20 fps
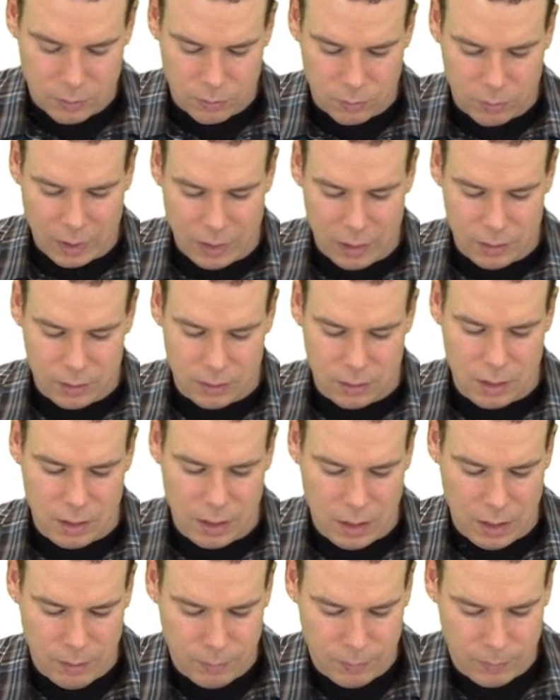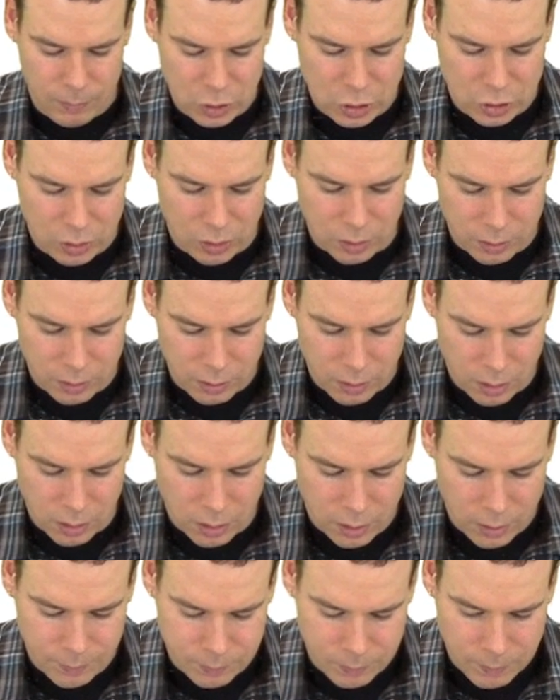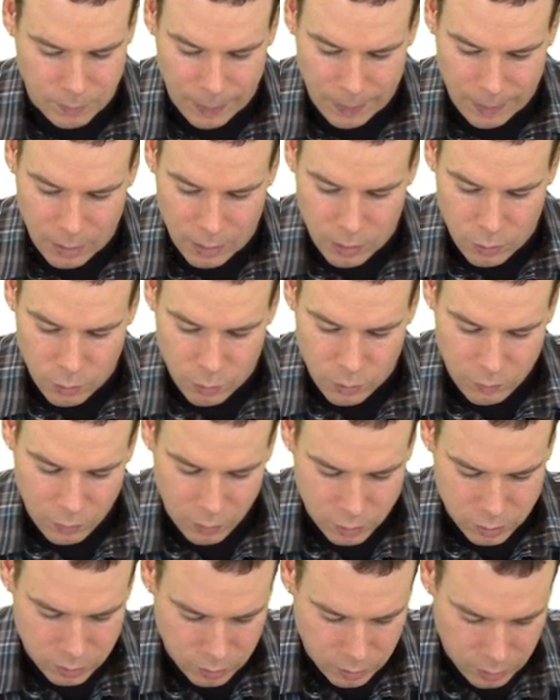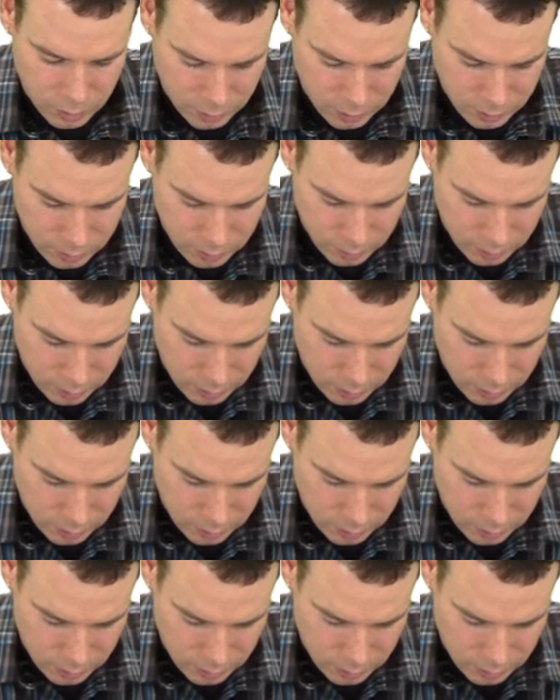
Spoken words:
radius a name. Let's call it R. We've also got